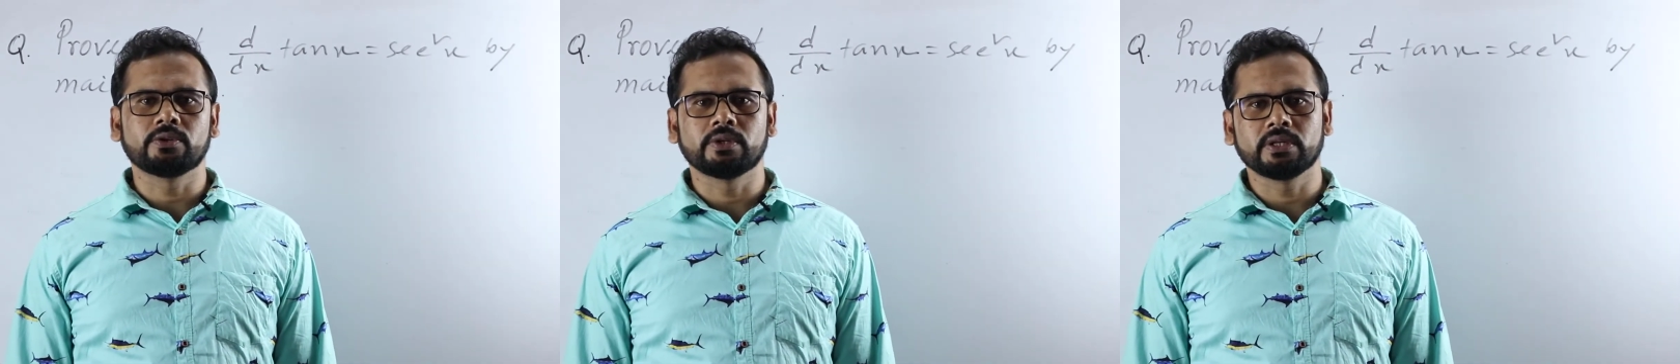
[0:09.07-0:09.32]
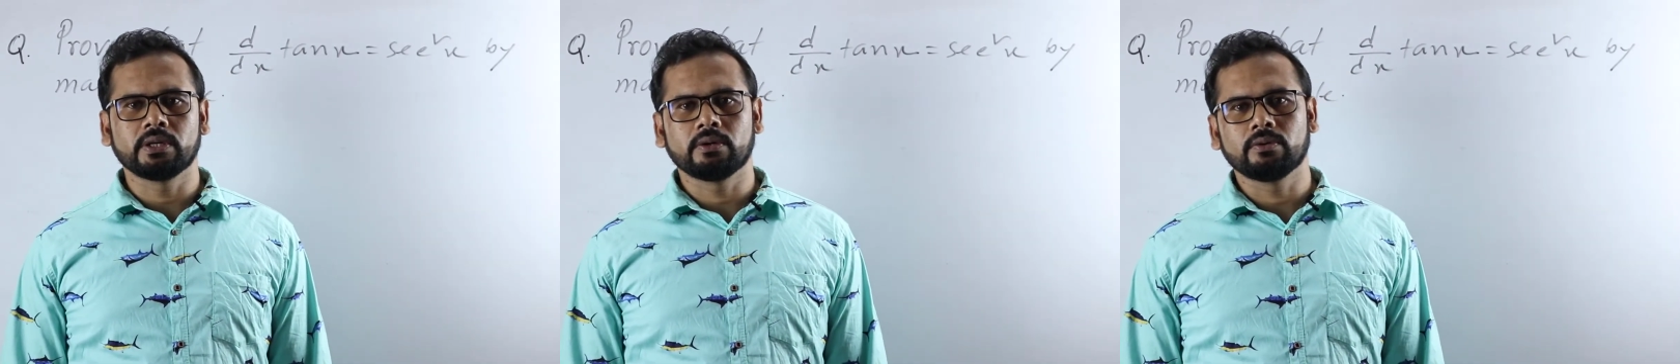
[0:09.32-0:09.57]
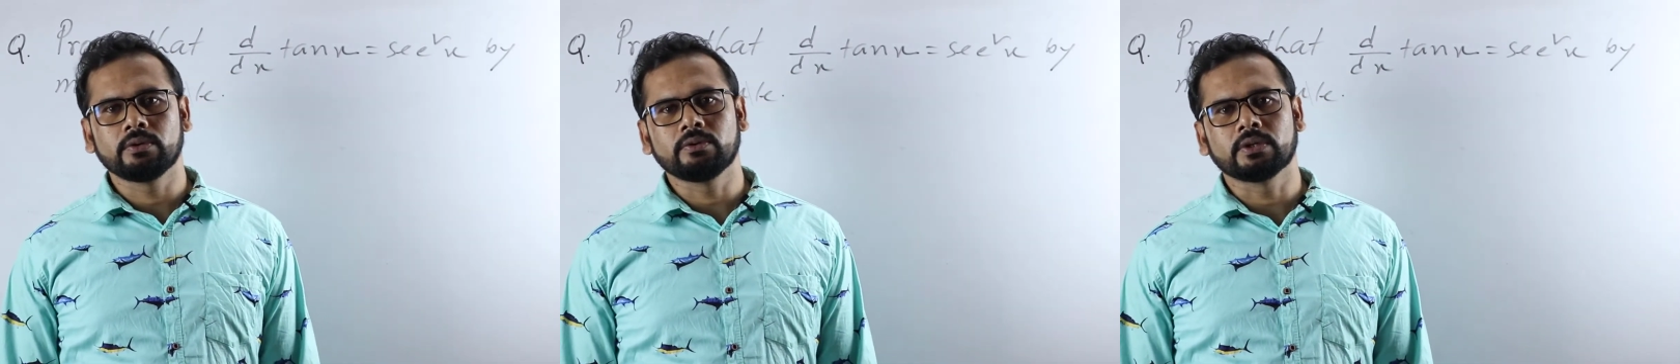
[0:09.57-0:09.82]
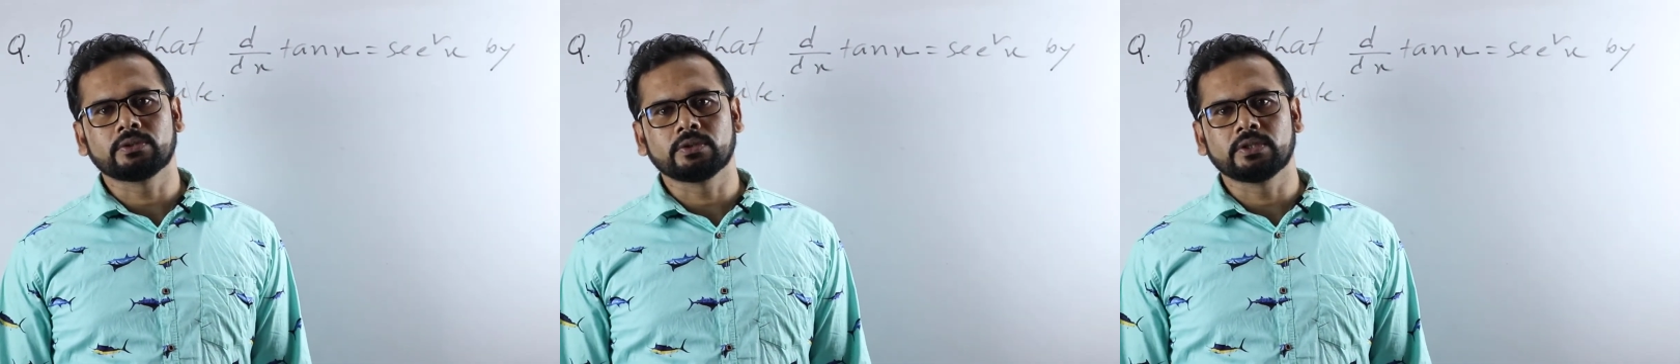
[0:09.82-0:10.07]
Today we
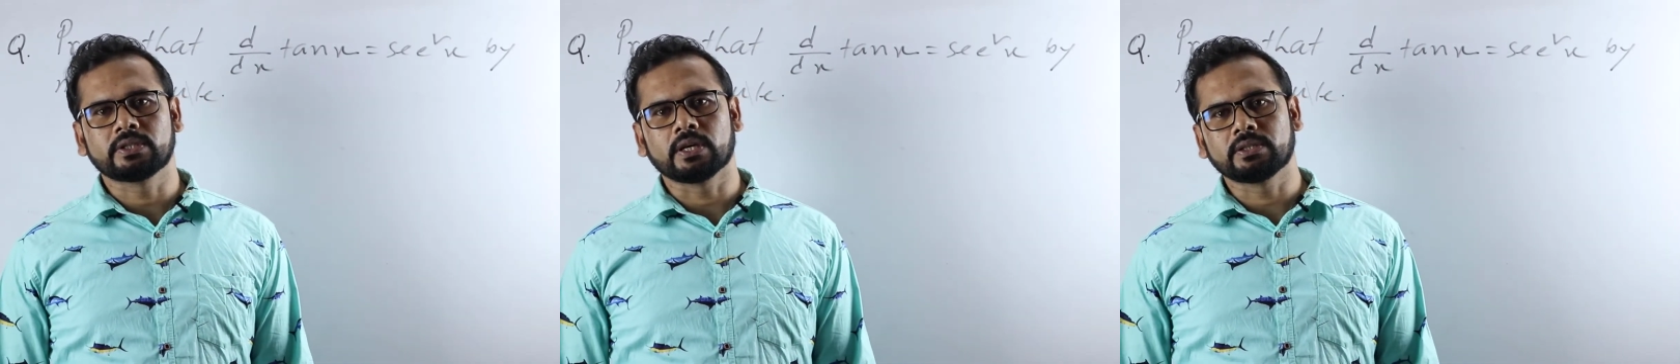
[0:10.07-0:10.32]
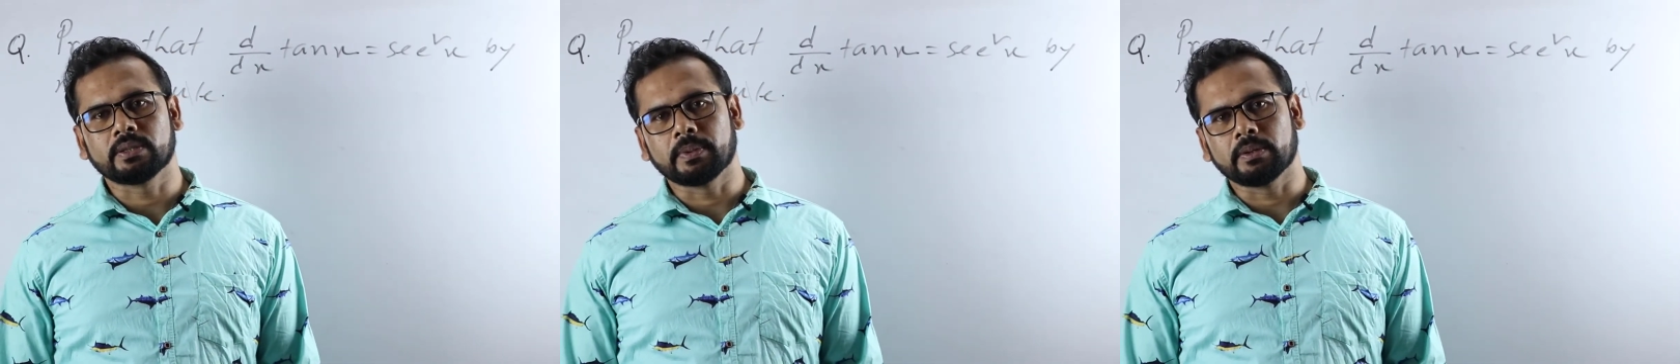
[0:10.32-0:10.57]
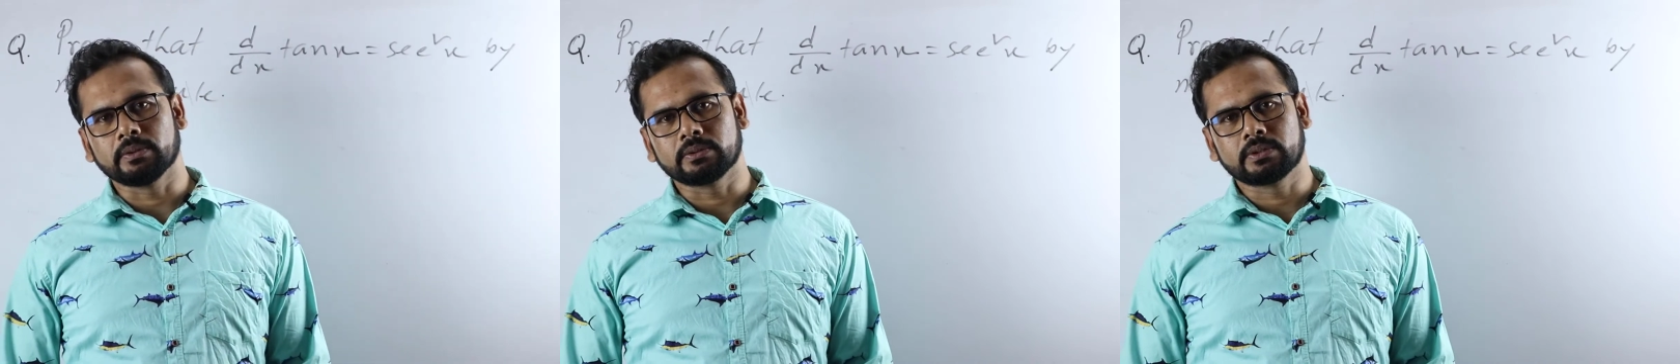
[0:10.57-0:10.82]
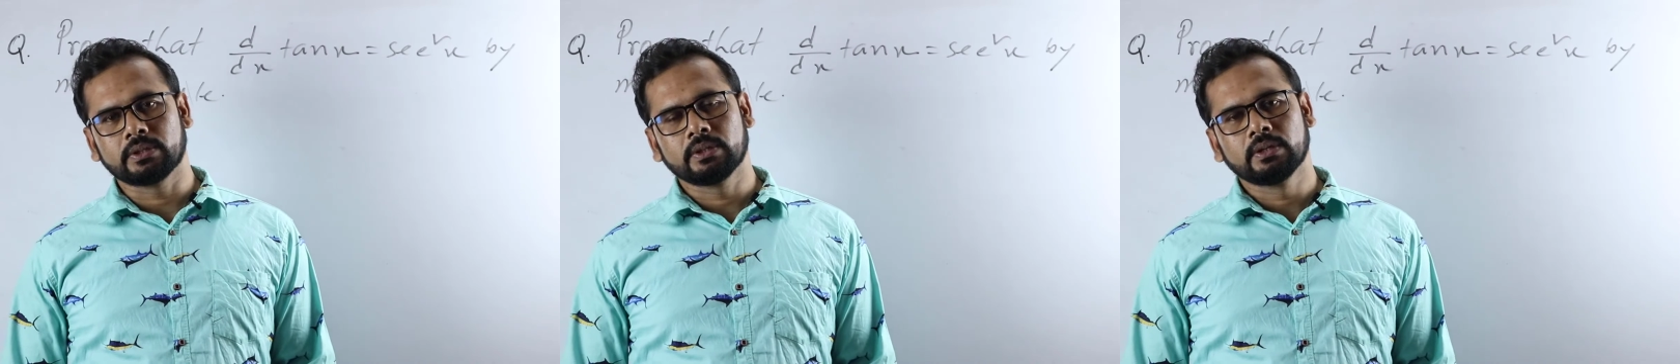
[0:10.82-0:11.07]
want to discuss
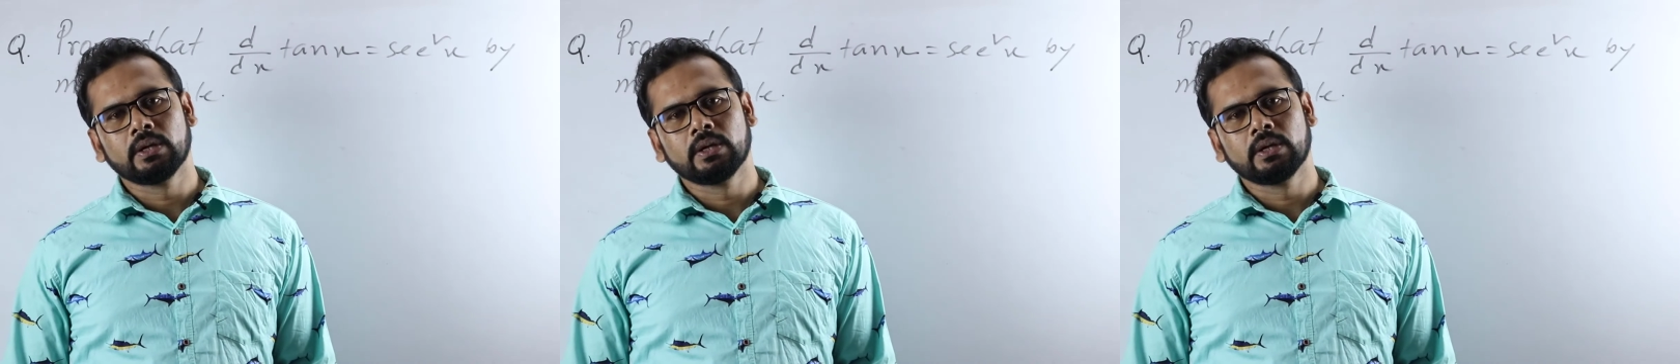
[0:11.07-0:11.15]
about